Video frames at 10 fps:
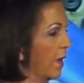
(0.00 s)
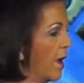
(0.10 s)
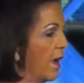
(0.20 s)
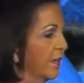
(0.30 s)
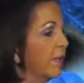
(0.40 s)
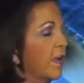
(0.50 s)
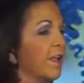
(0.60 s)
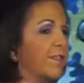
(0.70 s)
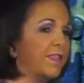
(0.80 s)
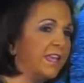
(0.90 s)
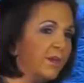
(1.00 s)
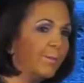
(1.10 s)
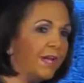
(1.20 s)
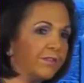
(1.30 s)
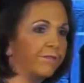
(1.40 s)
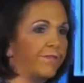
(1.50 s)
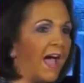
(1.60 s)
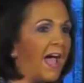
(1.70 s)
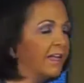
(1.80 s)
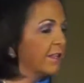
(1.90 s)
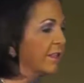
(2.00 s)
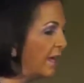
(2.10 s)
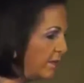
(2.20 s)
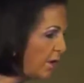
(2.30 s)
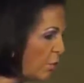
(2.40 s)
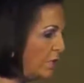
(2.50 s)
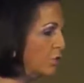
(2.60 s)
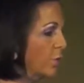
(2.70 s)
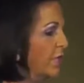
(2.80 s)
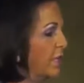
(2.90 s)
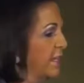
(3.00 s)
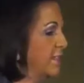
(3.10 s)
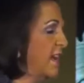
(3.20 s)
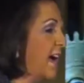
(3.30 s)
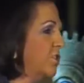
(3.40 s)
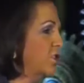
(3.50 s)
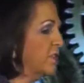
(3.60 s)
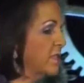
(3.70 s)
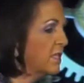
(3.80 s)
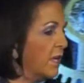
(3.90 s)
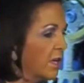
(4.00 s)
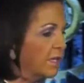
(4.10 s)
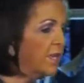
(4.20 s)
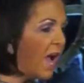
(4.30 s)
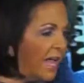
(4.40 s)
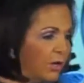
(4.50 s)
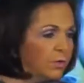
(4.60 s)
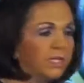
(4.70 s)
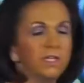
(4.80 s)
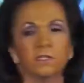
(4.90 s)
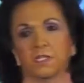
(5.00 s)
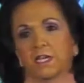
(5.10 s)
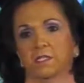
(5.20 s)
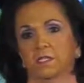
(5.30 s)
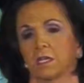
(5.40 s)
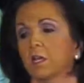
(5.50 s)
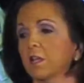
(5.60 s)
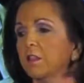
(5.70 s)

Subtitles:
on, think about the fact that no injury class actions not only exist,